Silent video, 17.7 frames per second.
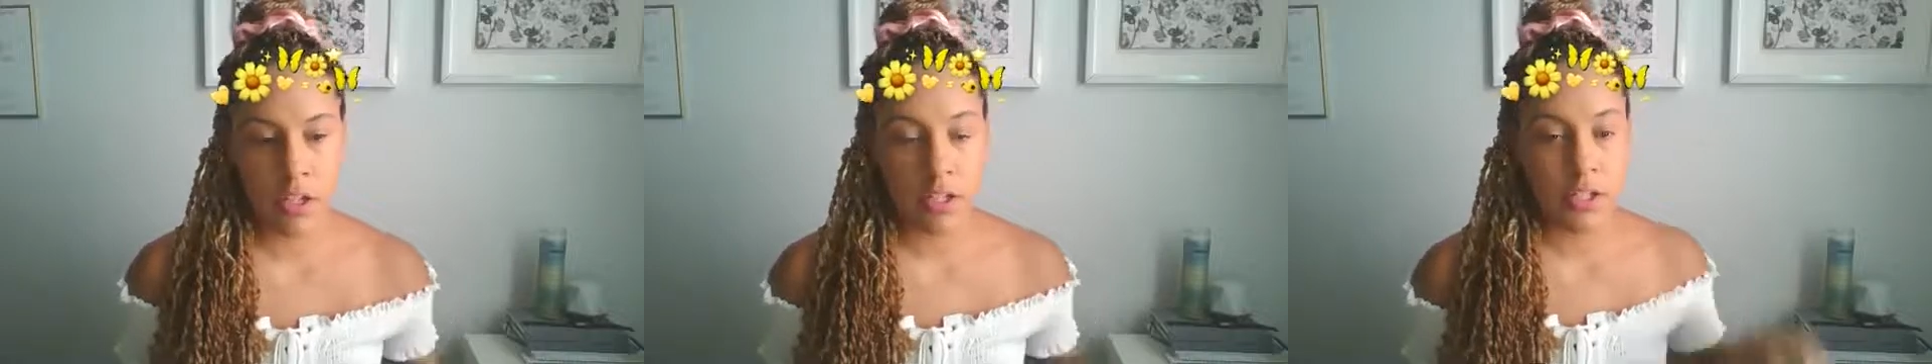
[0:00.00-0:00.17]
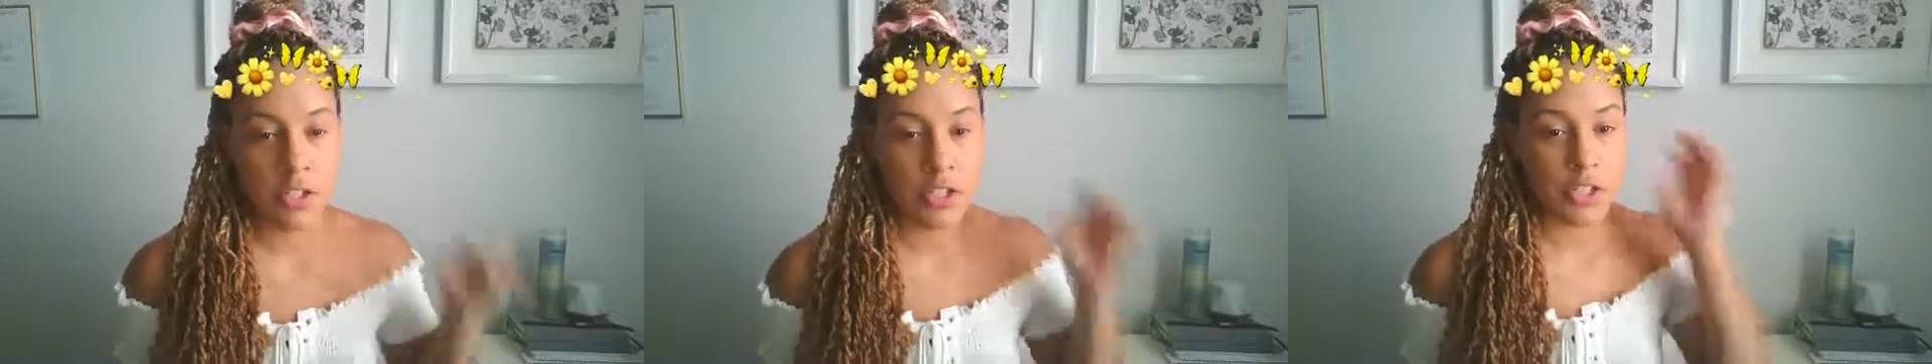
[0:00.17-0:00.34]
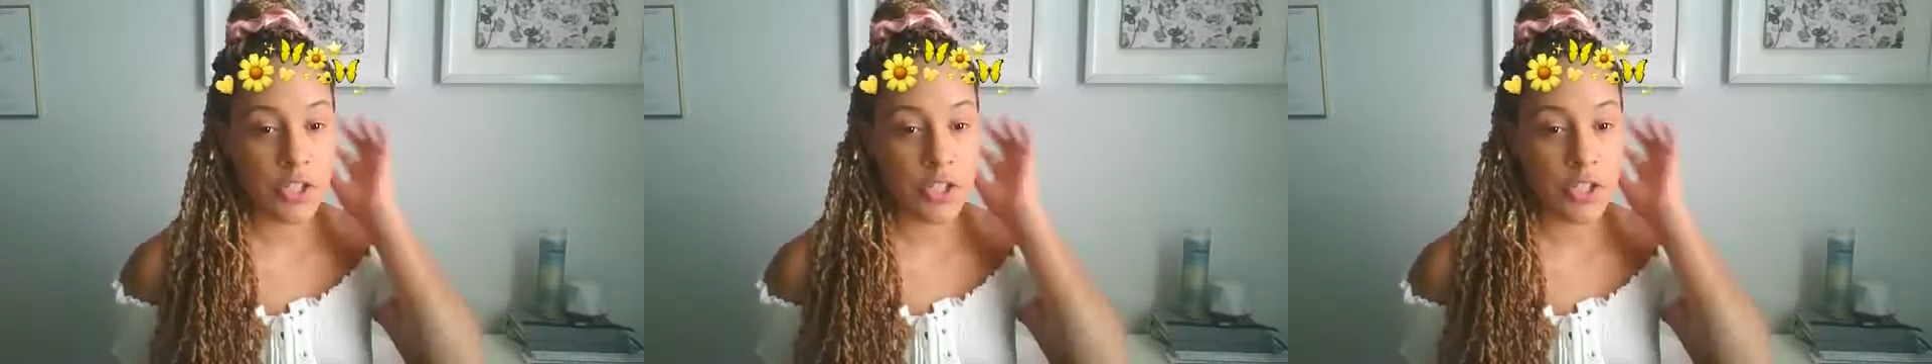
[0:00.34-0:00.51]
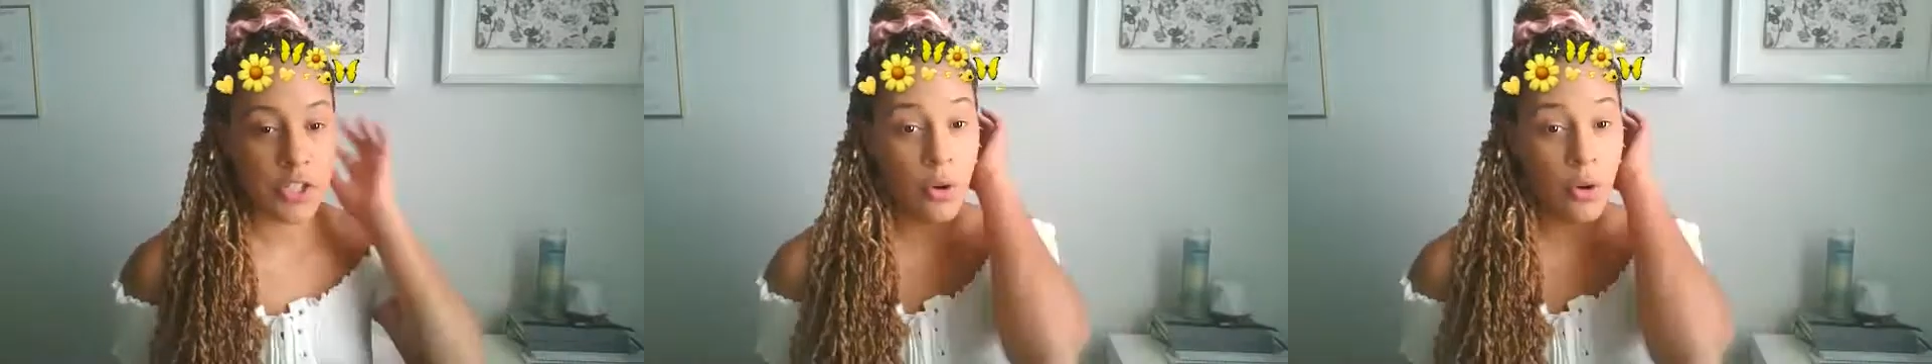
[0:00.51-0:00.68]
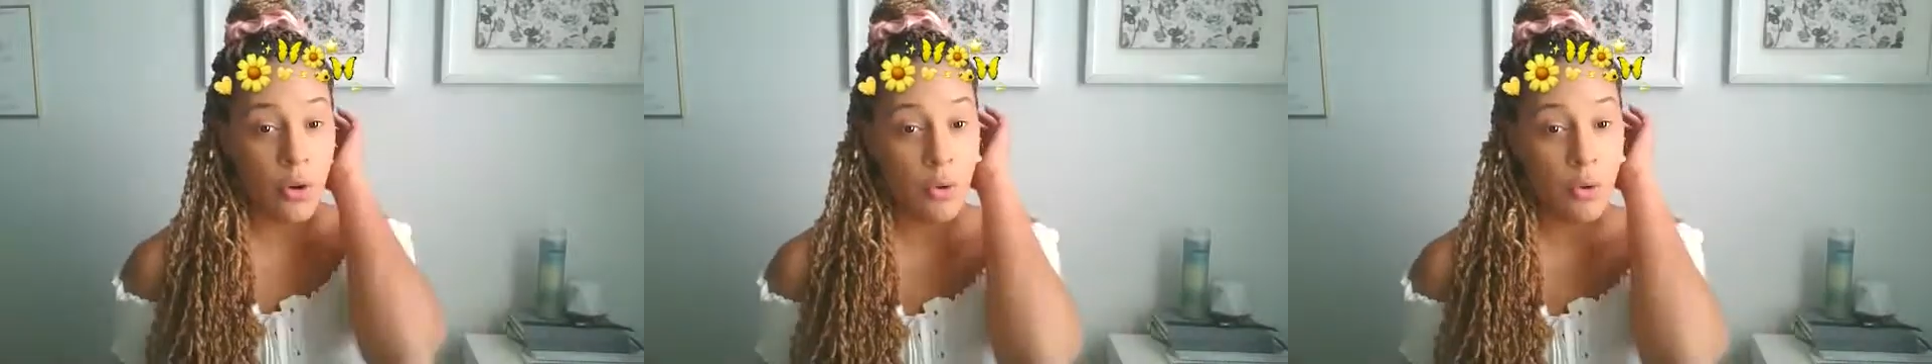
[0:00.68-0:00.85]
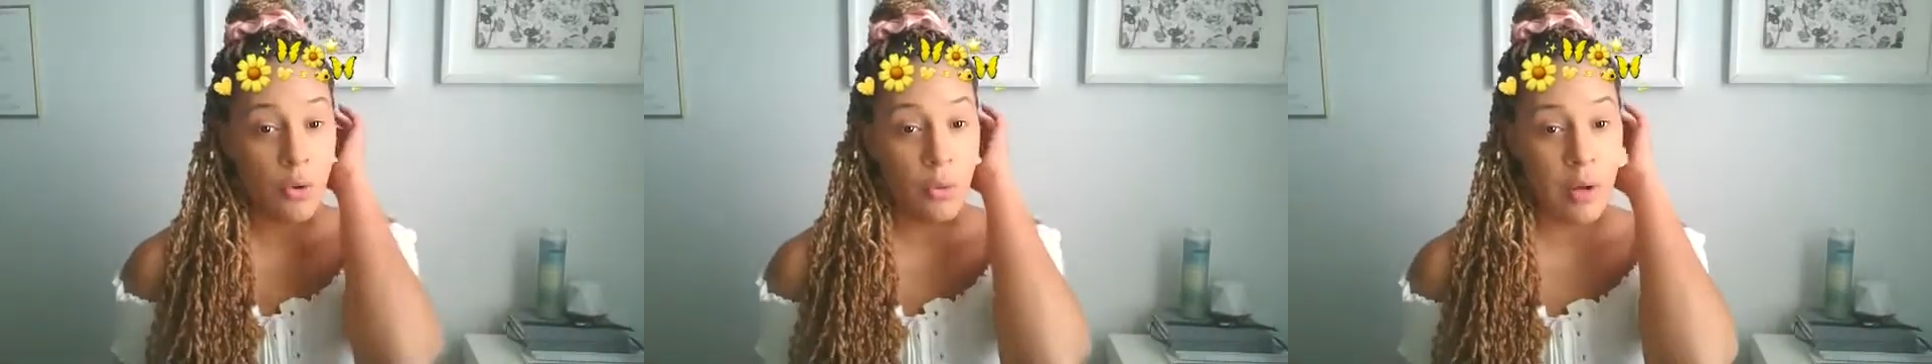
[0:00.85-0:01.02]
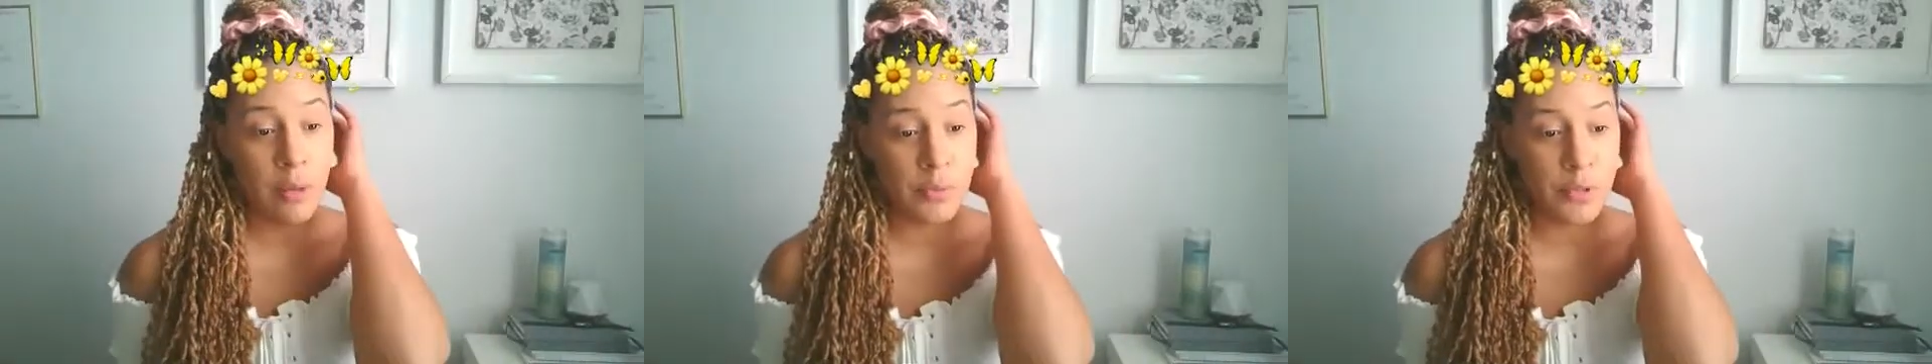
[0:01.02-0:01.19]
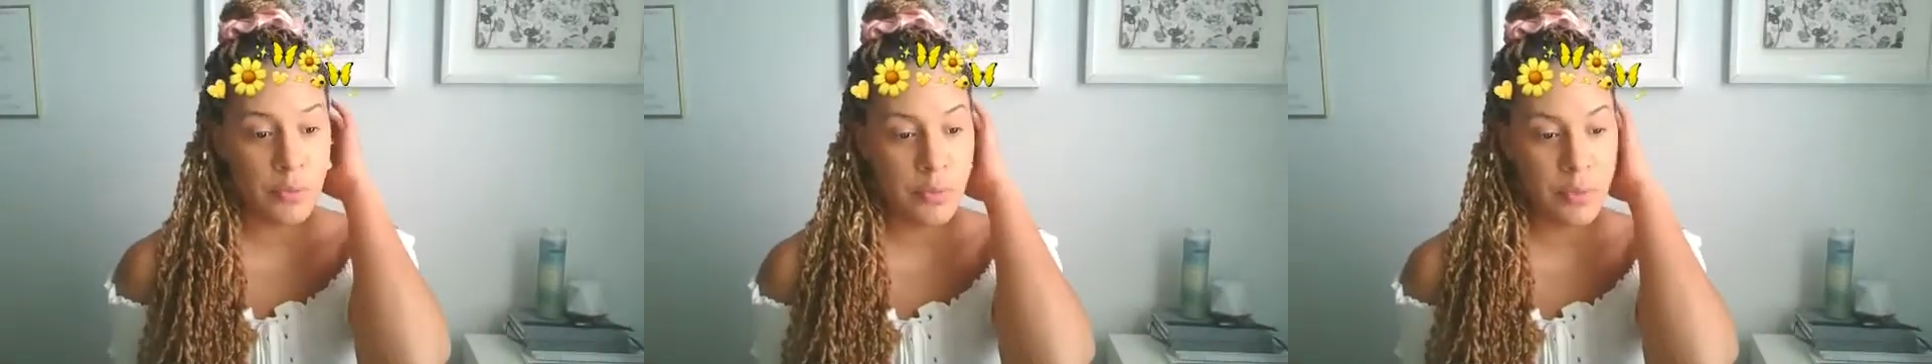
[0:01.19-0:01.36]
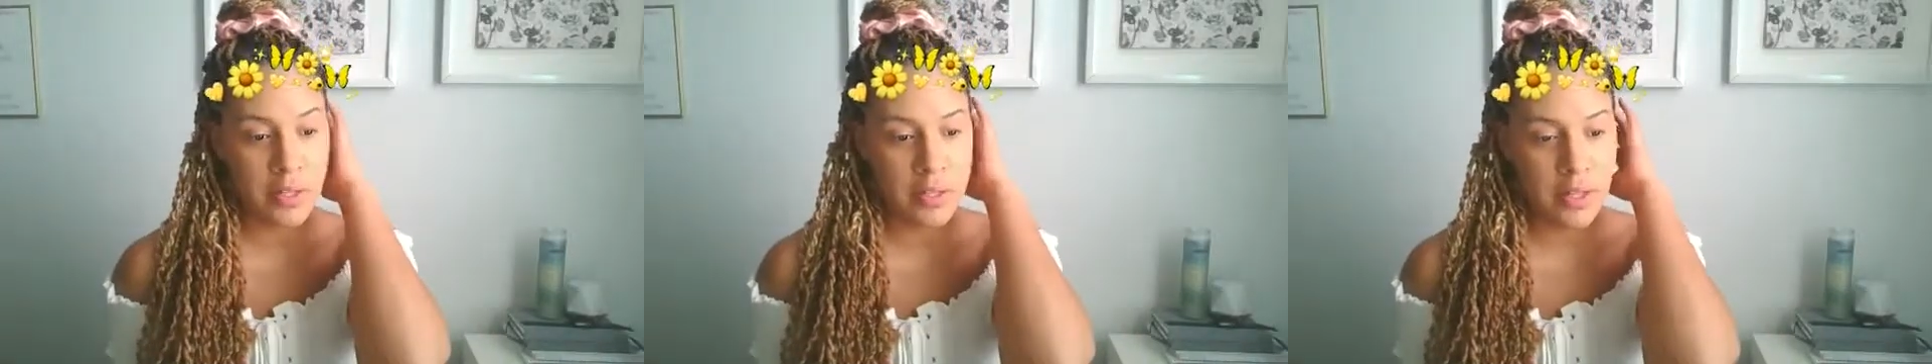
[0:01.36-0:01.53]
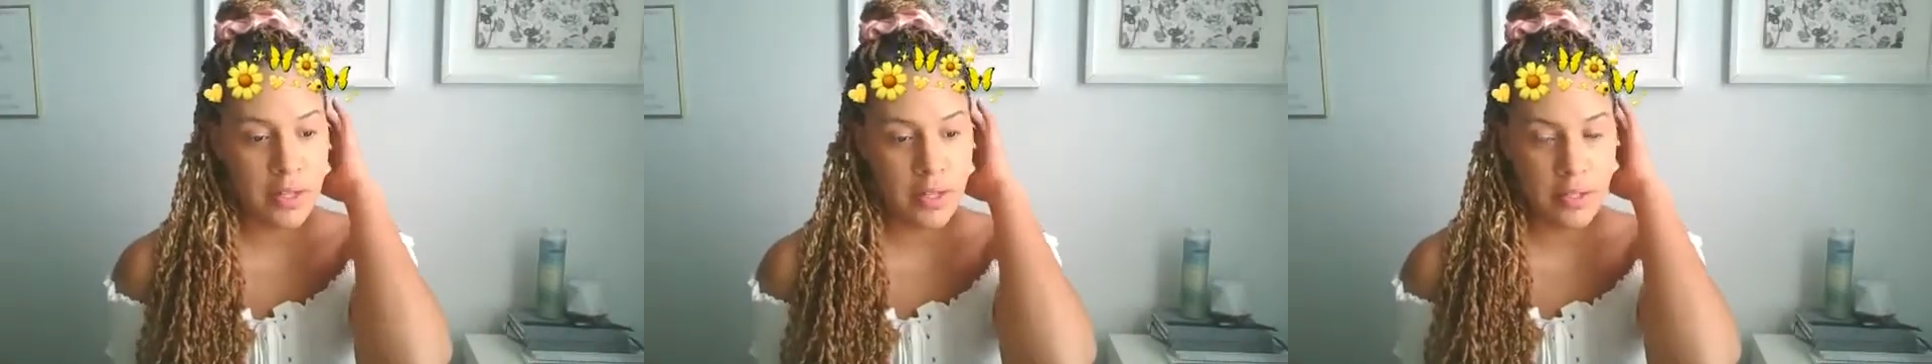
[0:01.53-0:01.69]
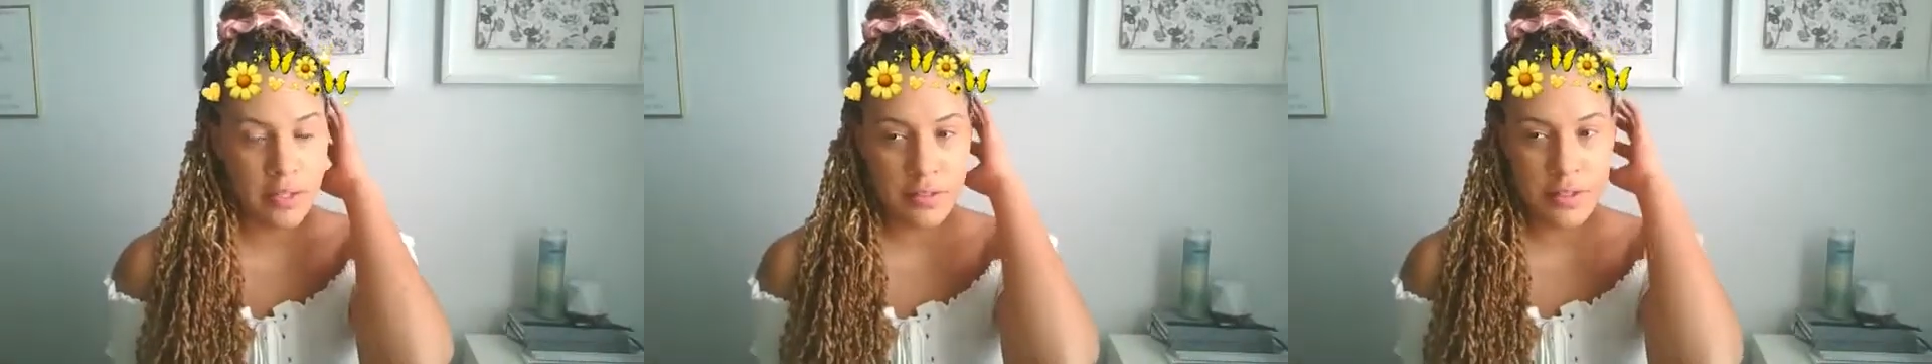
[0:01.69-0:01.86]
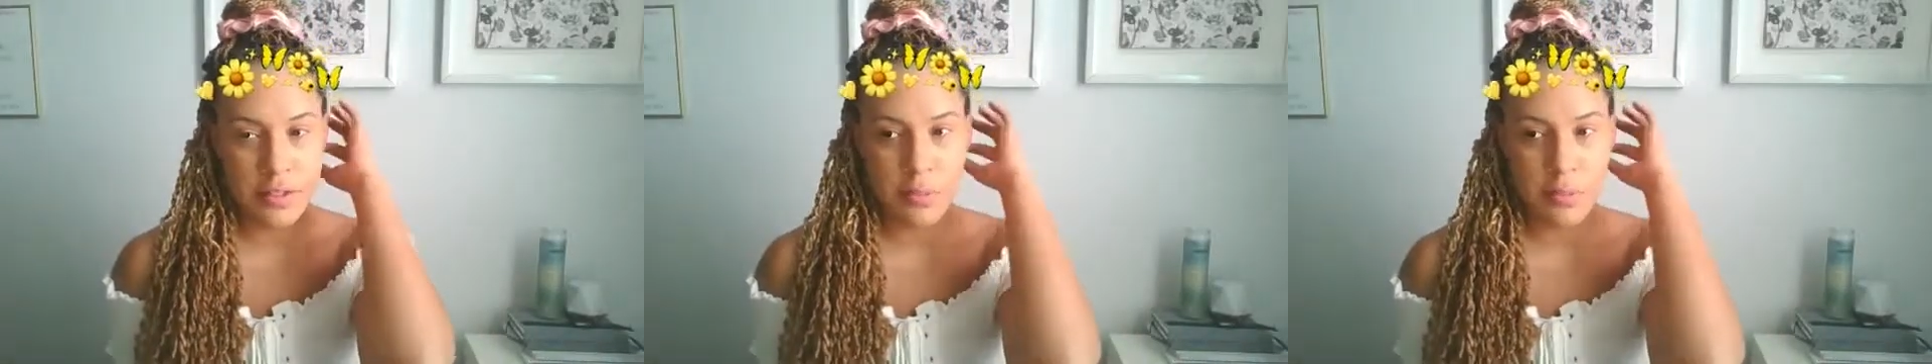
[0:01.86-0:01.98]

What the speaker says: So I'm super excited to